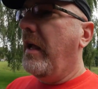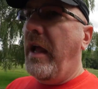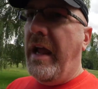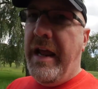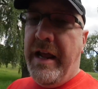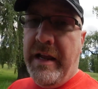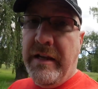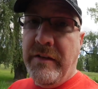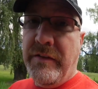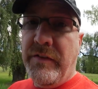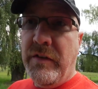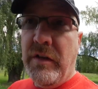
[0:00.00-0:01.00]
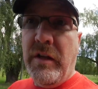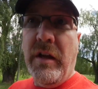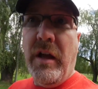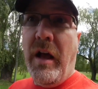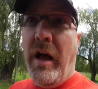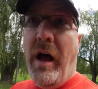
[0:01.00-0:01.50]
and
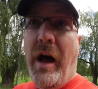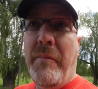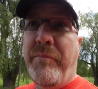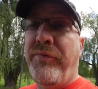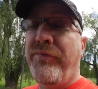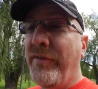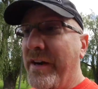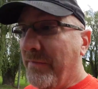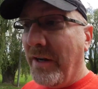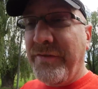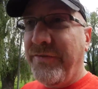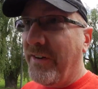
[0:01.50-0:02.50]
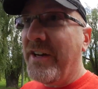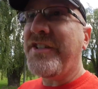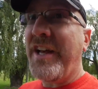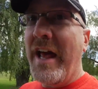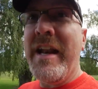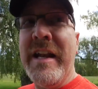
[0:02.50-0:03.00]
I pretty much
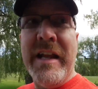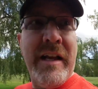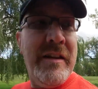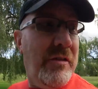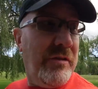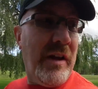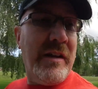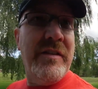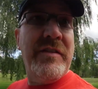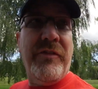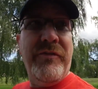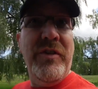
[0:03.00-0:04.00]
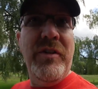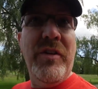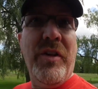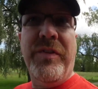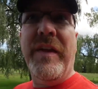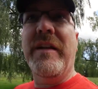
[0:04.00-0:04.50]
finished editing it. There was like just a few
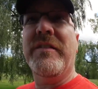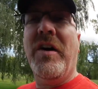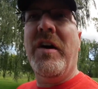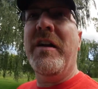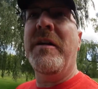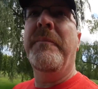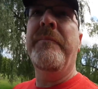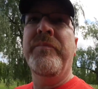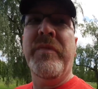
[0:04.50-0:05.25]
little things on it,